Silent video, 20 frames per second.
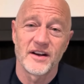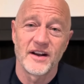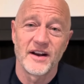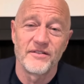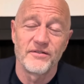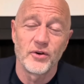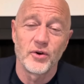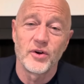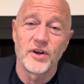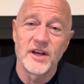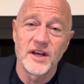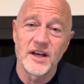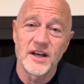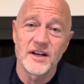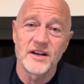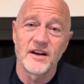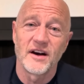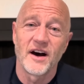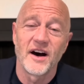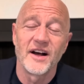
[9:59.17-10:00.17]
And if you
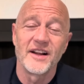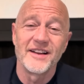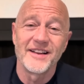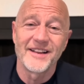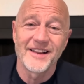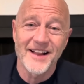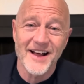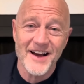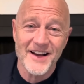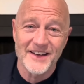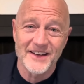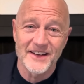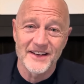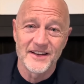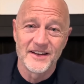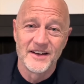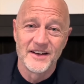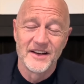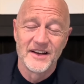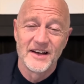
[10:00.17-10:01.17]
get
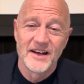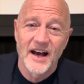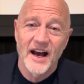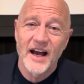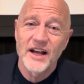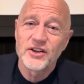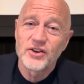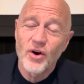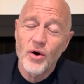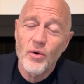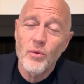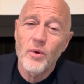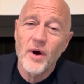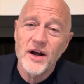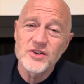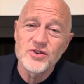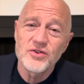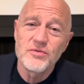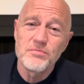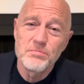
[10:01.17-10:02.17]
unlucky, I don't
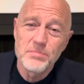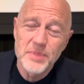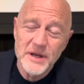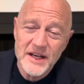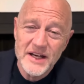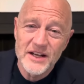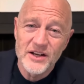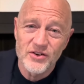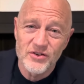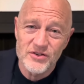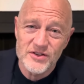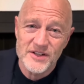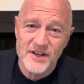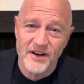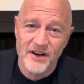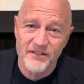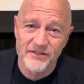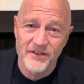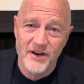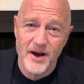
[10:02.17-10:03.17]
want you beating
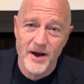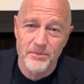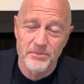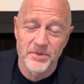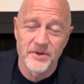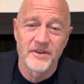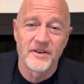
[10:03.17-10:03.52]
yourself up